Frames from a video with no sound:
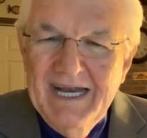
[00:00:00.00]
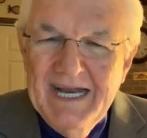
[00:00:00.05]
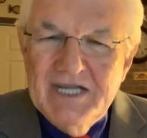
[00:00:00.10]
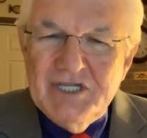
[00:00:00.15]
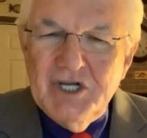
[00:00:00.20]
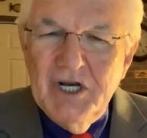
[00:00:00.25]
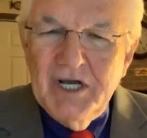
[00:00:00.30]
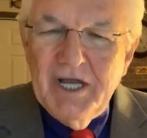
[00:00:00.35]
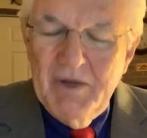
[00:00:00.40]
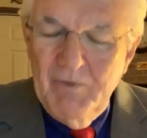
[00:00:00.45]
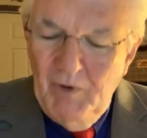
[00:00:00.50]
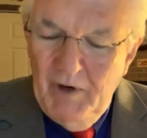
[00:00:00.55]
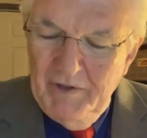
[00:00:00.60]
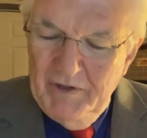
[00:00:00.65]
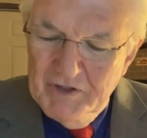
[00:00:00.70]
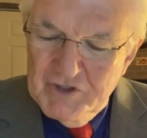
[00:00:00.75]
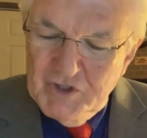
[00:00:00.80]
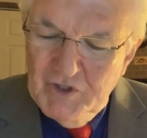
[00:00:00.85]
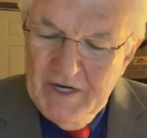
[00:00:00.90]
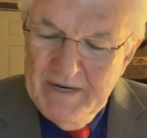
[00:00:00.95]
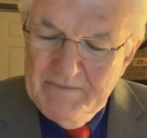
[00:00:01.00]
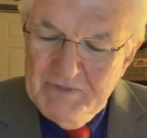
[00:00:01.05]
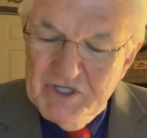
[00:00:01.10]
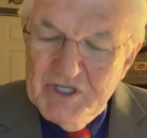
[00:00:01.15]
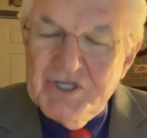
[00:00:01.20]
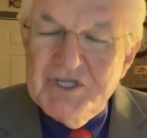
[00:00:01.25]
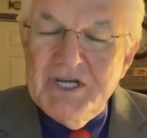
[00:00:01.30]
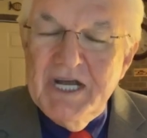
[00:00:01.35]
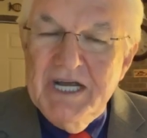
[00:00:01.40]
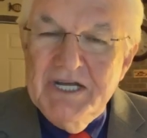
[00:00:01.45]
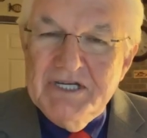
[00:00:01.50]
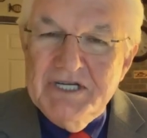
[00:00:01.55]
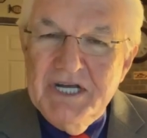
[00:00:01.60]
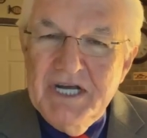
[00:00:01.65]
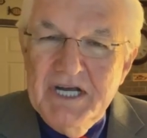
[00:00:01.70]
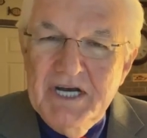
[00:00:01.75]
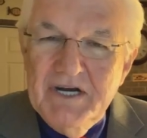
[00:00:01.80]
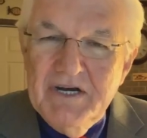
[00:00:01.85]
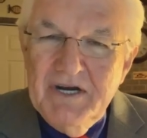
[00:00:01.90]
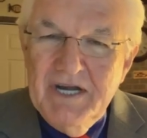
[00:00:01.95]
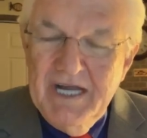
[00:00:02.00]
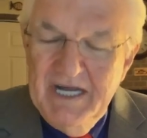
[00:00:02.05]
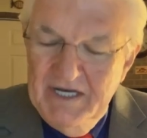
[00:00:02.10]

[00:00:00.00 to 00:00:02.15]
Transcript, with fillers: Let's look at what the scripture says here